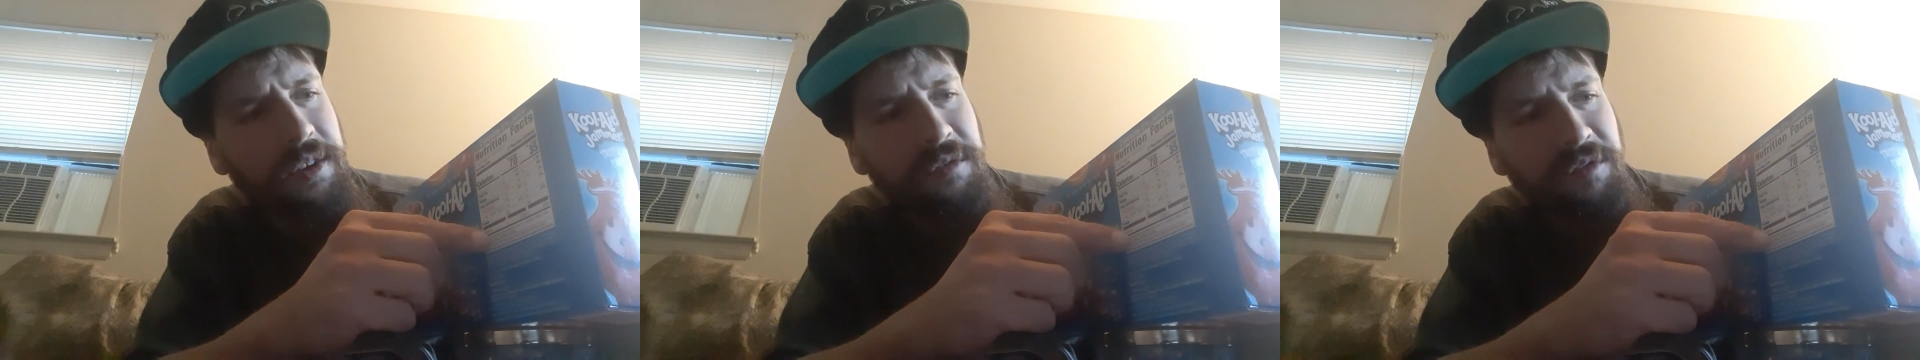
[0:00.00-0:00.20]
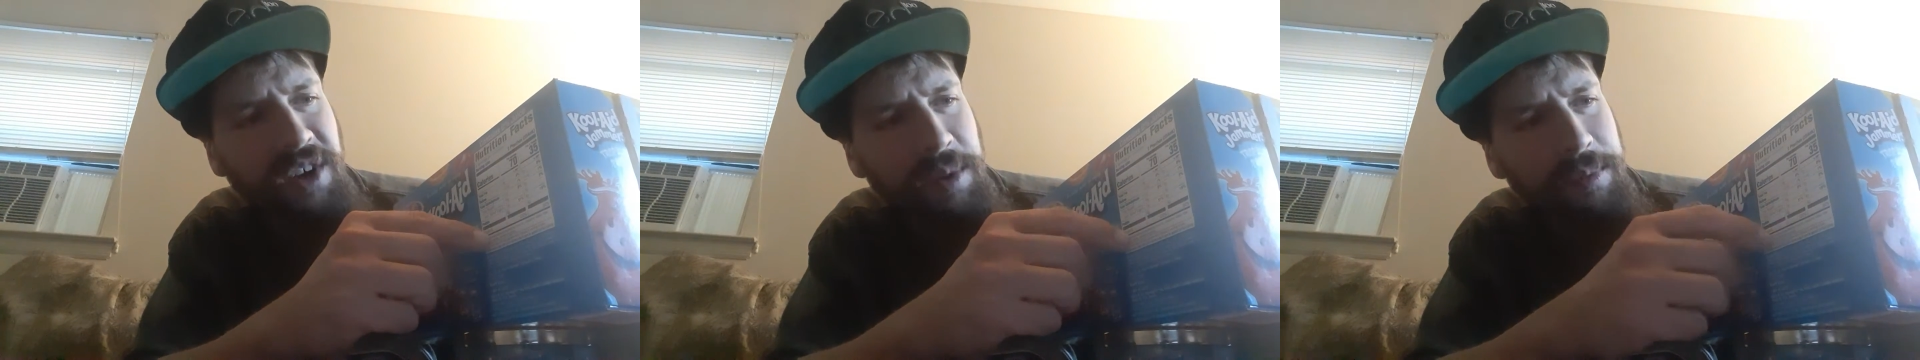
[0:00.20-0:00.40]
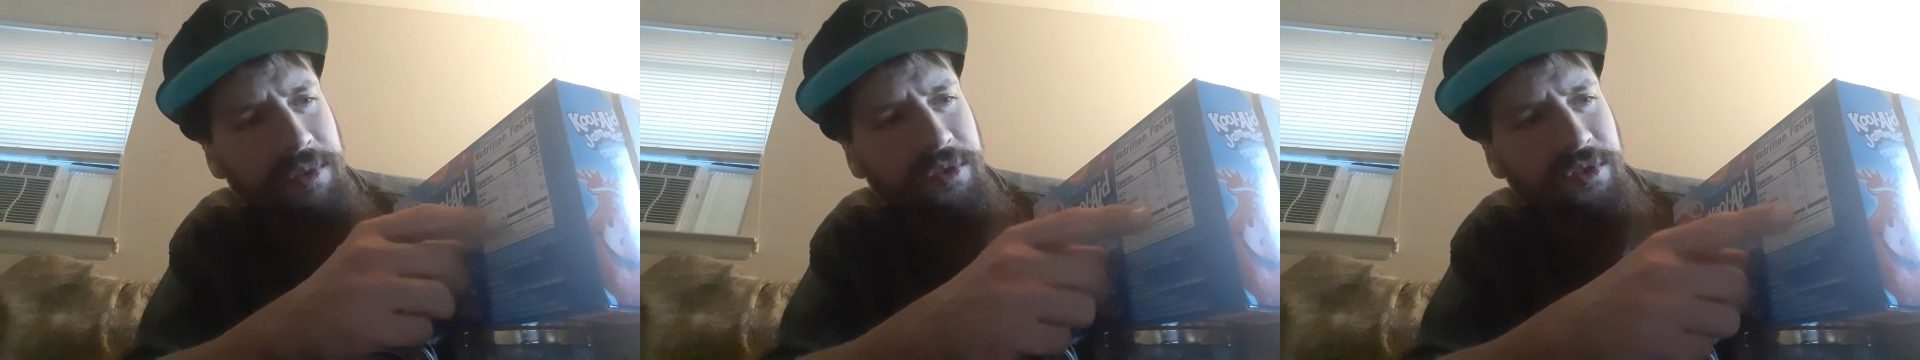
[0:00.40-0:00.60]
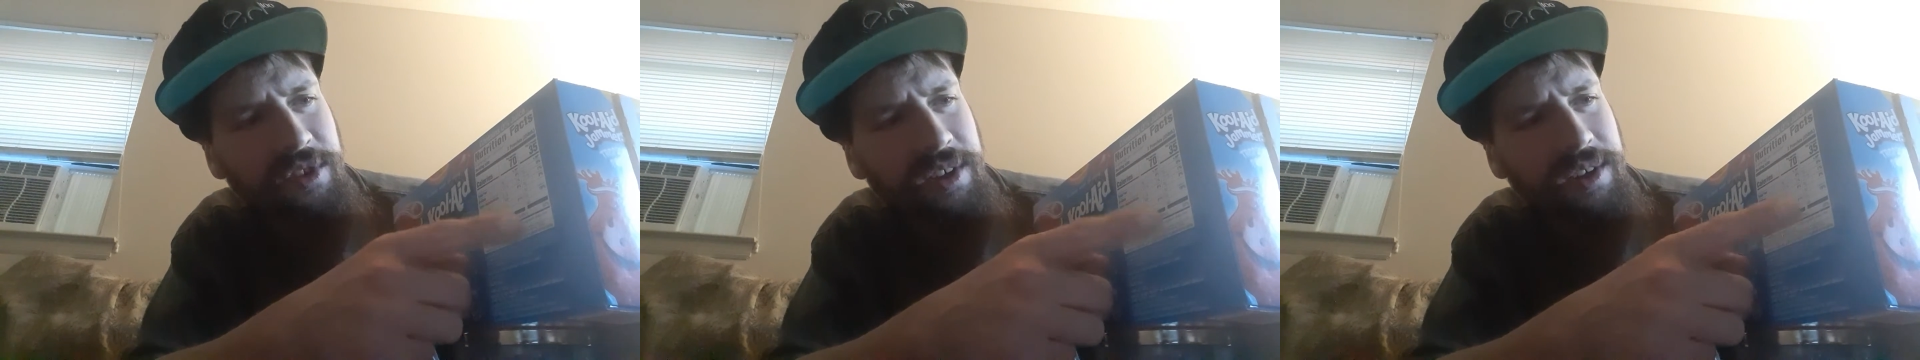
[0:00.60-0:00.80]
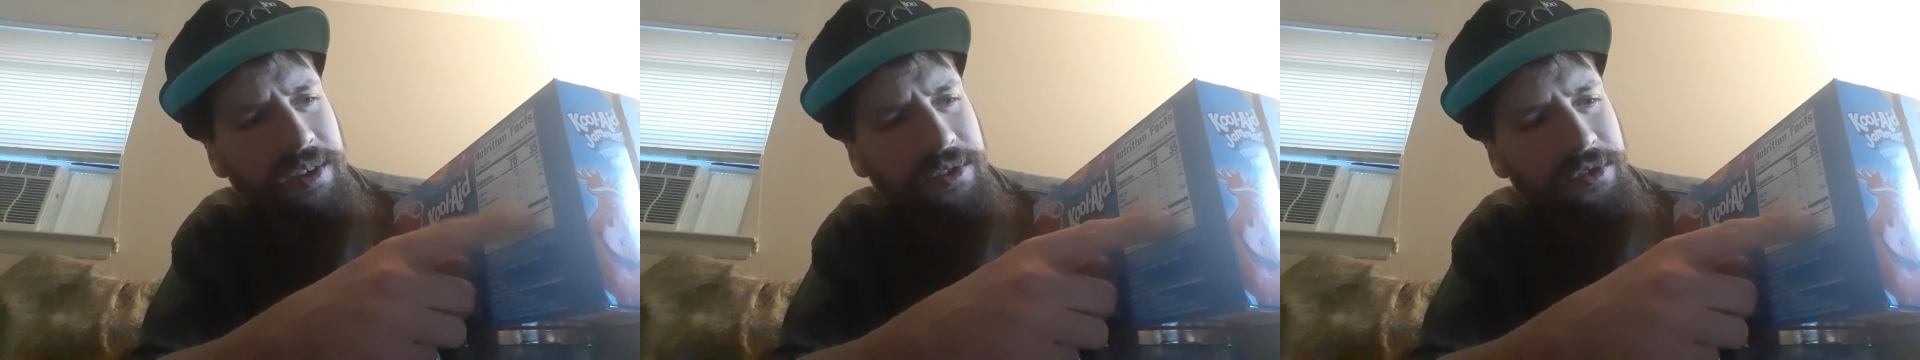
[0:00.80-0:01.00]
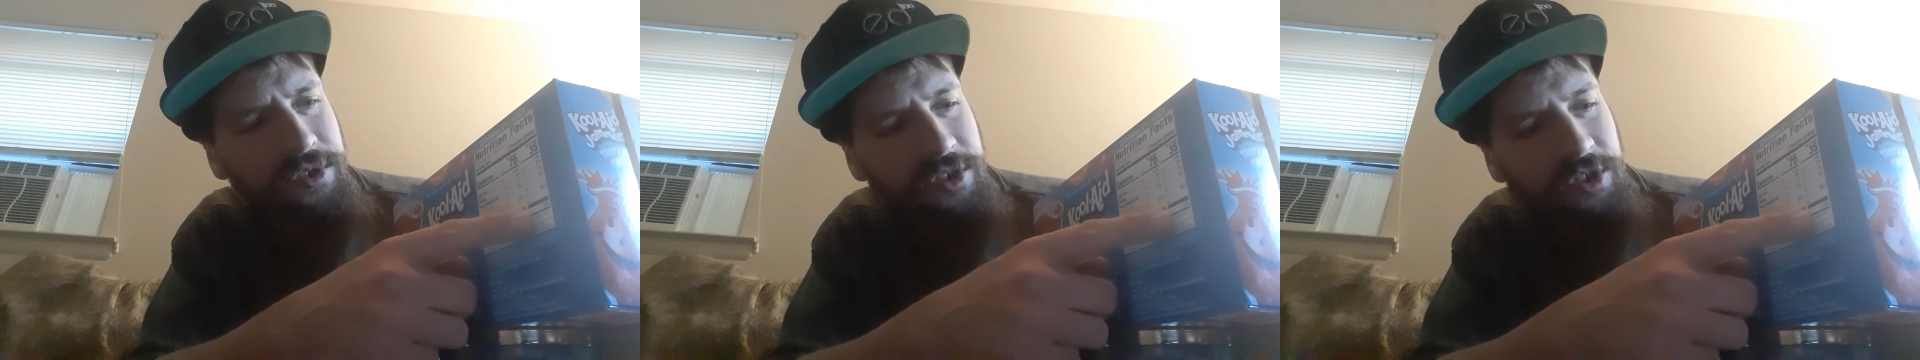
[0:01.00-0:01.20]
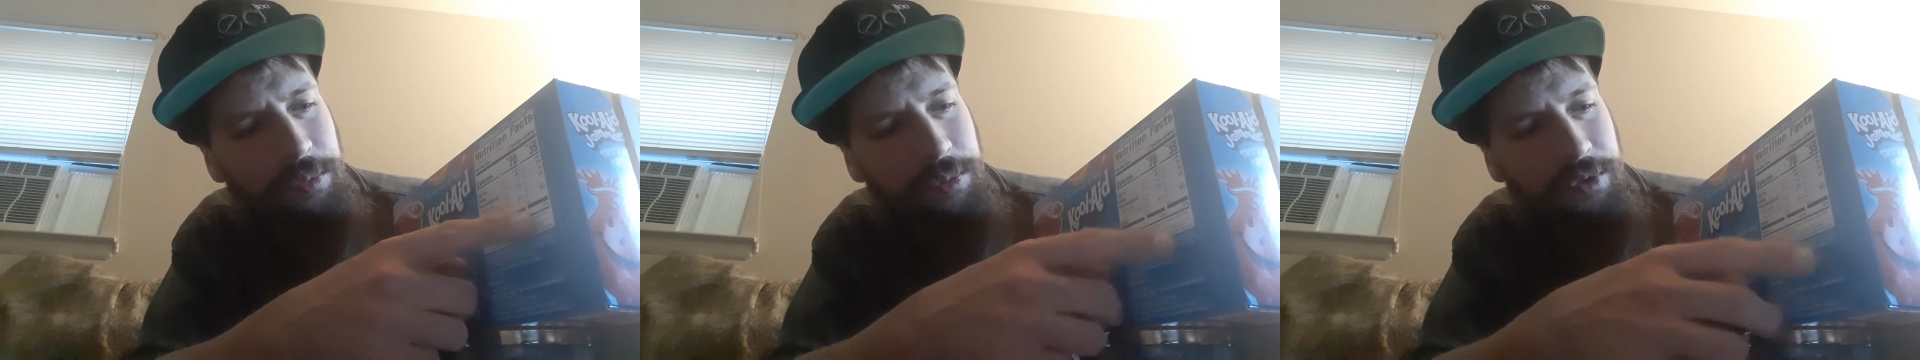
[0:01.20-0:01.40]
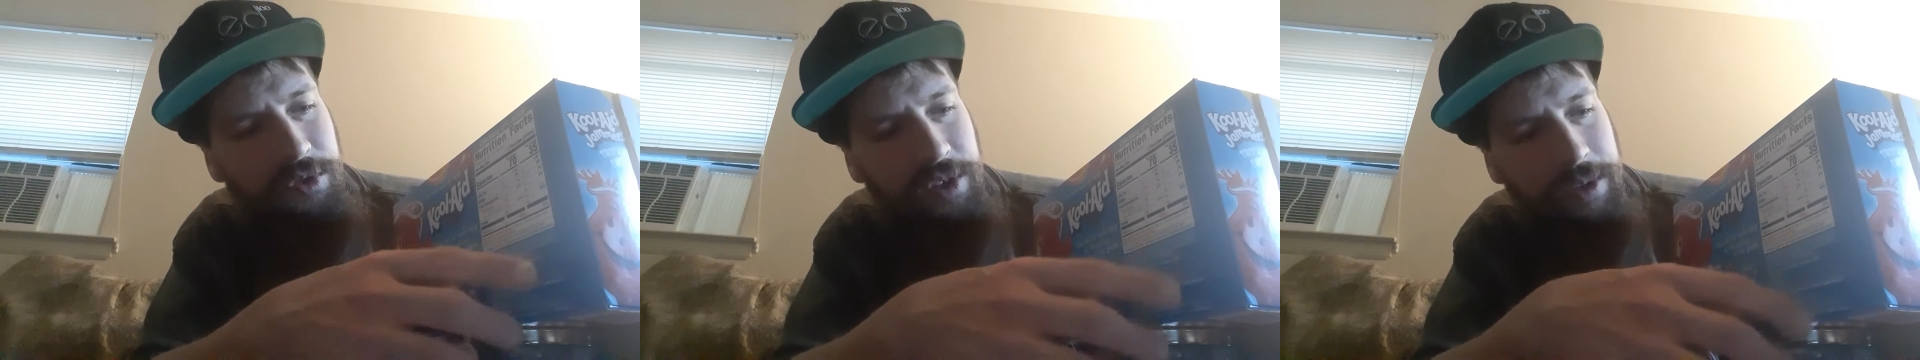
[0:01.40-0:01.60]
Vitamin C,
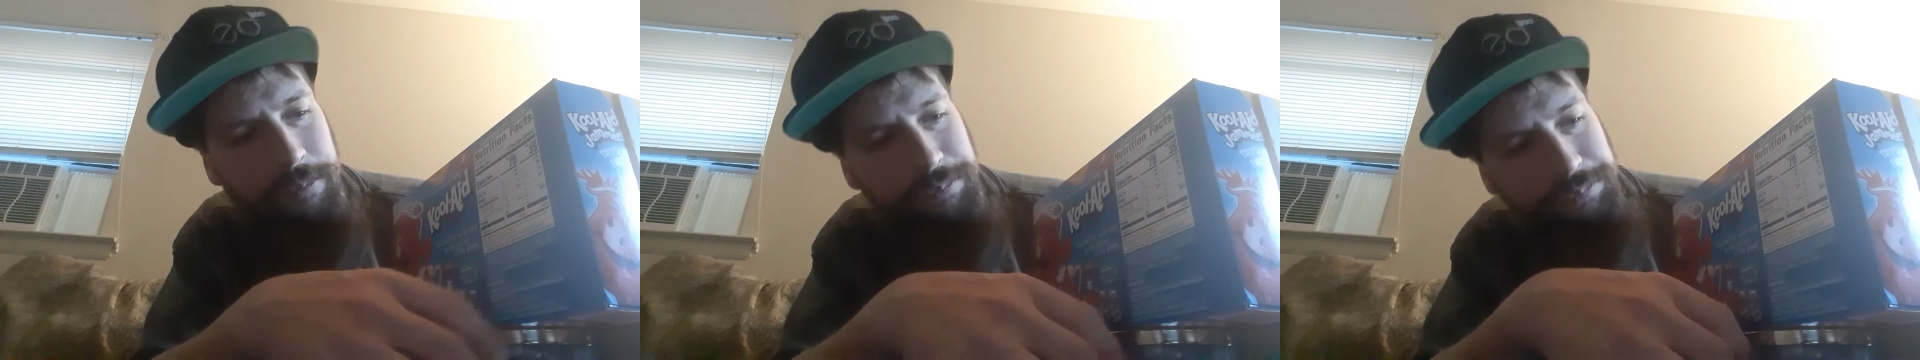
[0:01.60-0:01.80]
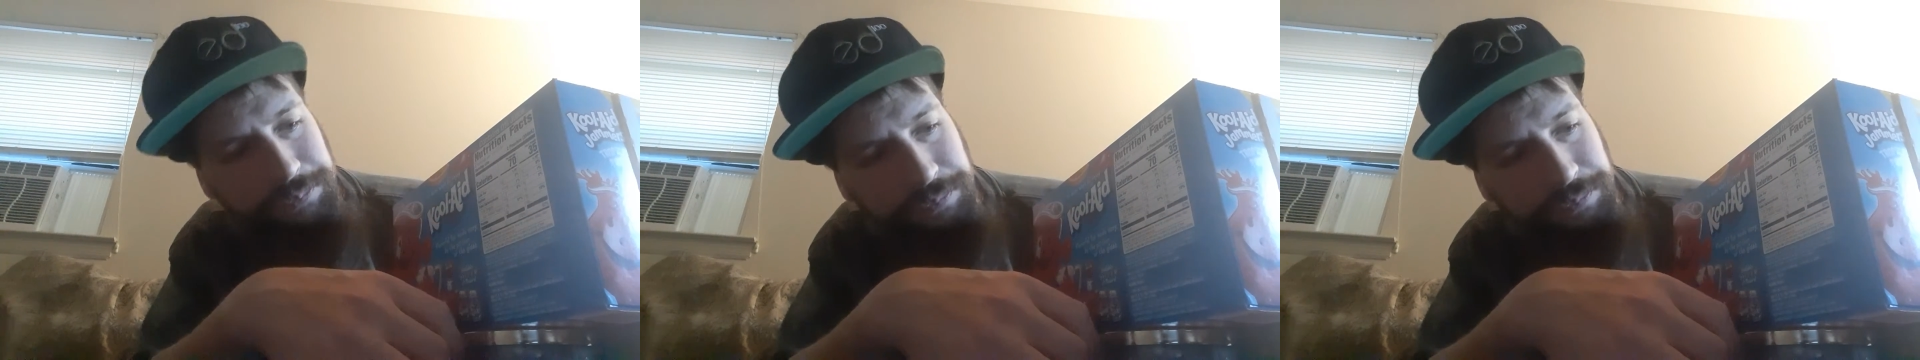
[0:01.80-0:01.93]
60%.